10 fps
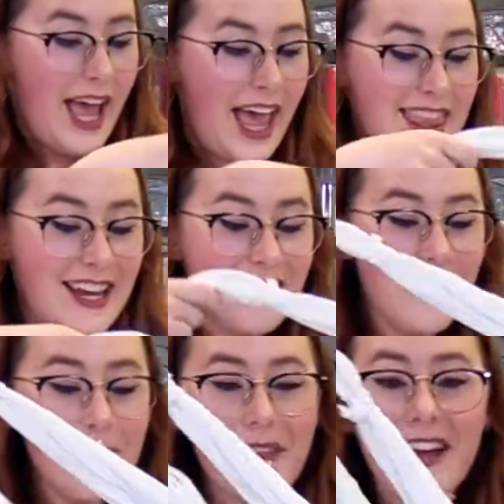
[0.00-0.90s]
And then
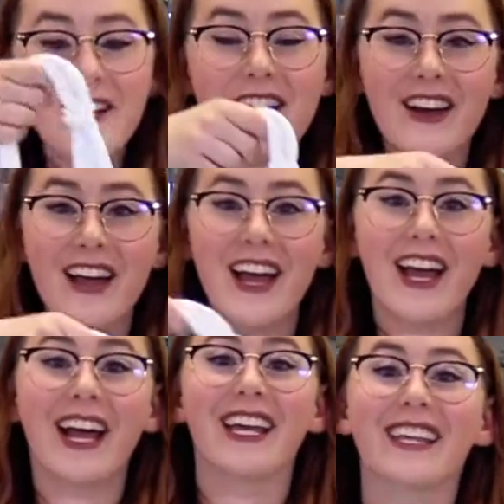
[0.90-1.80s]
from there,
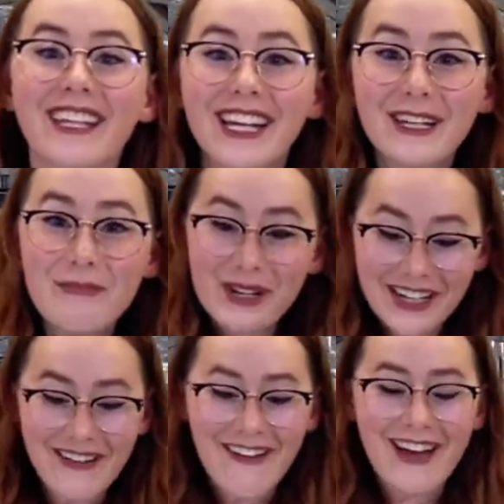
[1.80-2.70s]
you get to put
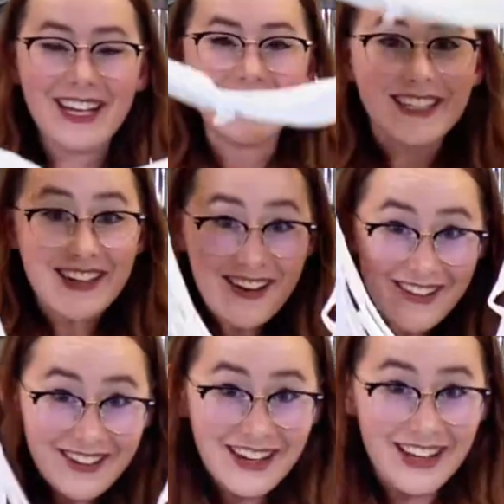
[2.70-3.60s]
it on.
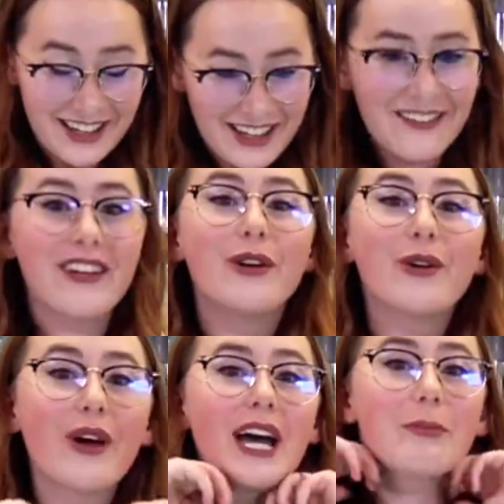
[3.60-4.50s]
So if you don't
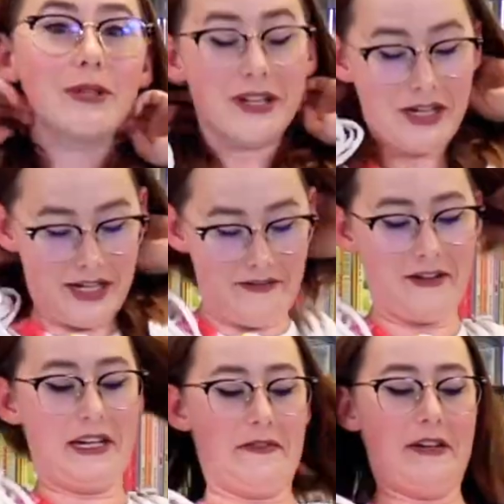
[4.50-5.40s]
know how to put it on an
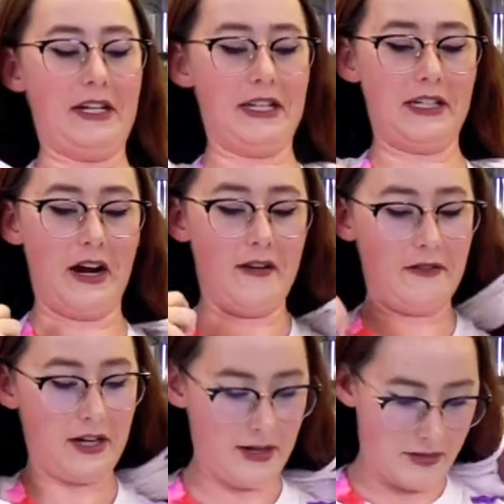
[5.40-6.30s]
infinity scarf, you're
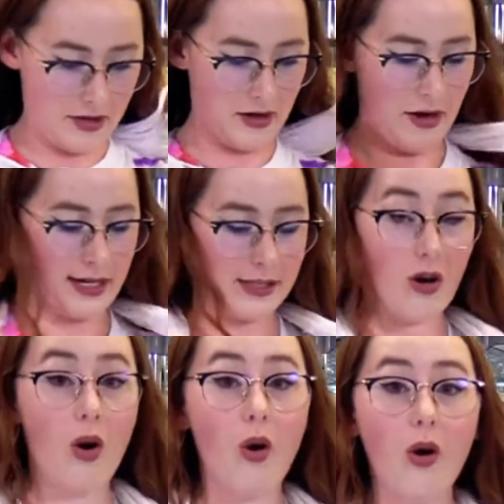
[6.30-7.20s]
gonna put it on as a
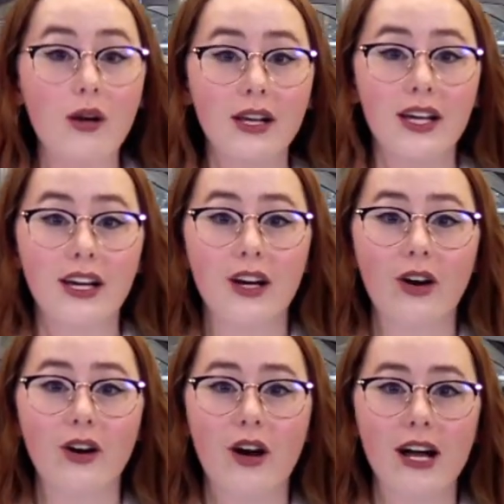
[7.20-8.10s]
whole,
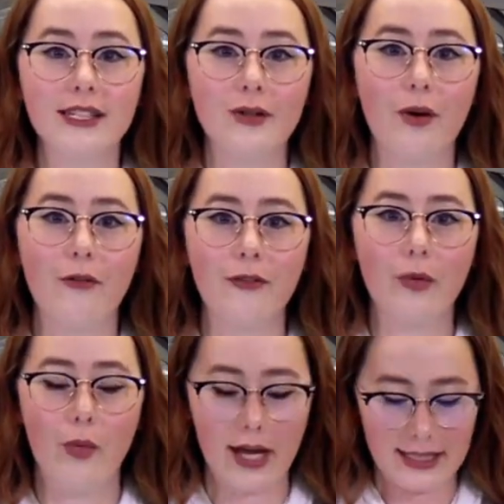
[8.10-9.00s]
cross over
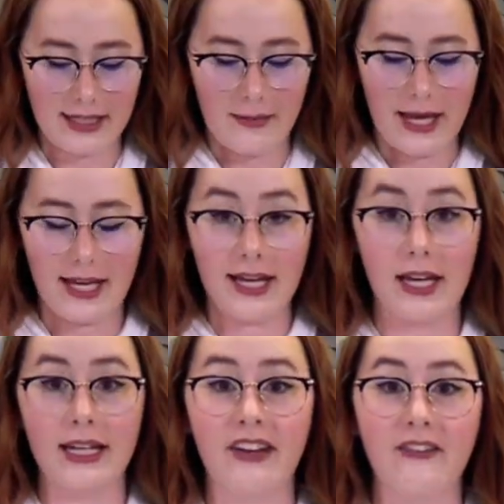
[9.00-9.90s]
once to make
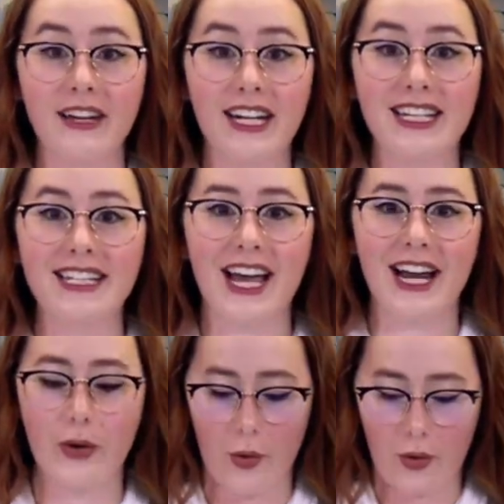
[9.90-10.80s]
an infinity
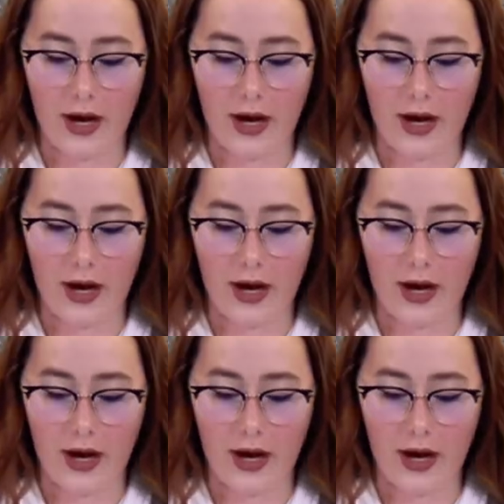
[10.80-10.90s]
sign or